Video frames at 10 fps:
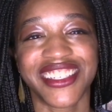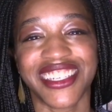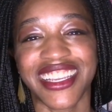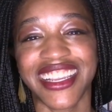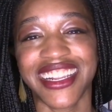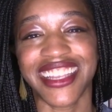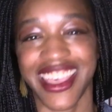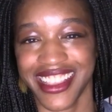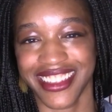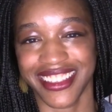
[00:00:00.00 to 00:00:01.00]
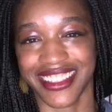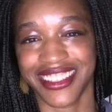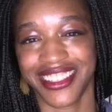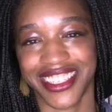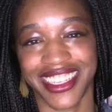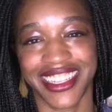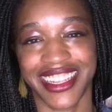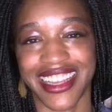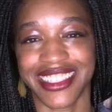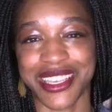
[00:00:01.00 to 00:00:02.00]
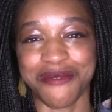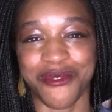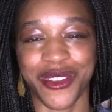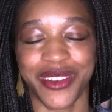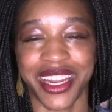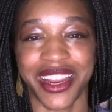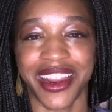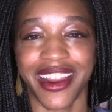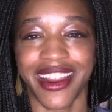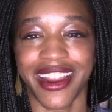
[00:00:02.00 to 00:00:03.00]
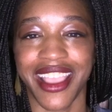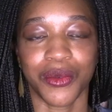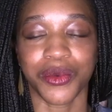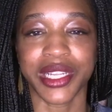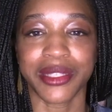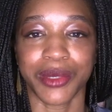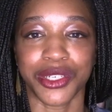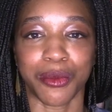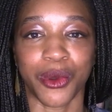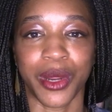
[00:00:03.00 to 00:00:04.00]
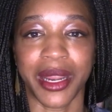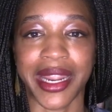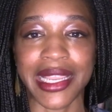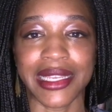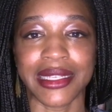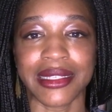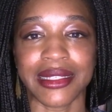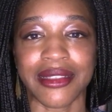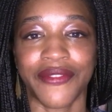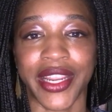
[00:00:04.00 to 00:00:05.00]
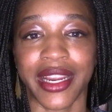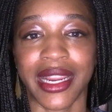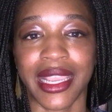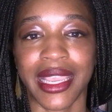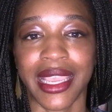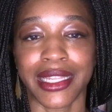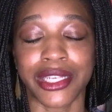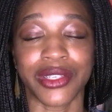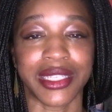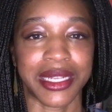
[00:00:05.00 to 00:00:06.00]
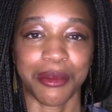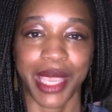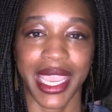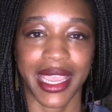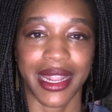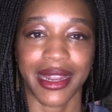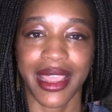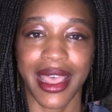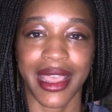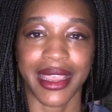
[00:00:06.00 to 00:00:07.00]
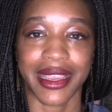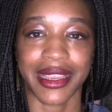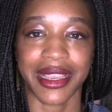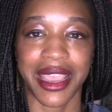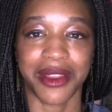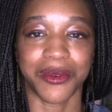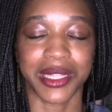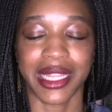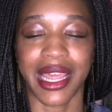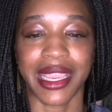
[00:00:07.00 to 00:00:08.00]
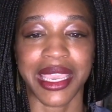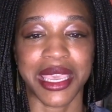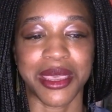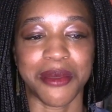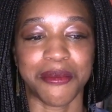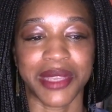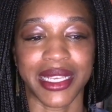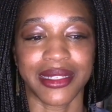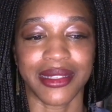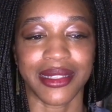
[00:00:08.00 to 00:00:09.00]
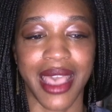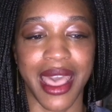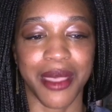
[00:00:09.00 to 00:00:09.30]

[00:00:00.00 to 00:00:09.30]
She does. She lets him ruin her. Reese Winterborn is a very interesting man. I really like him. He's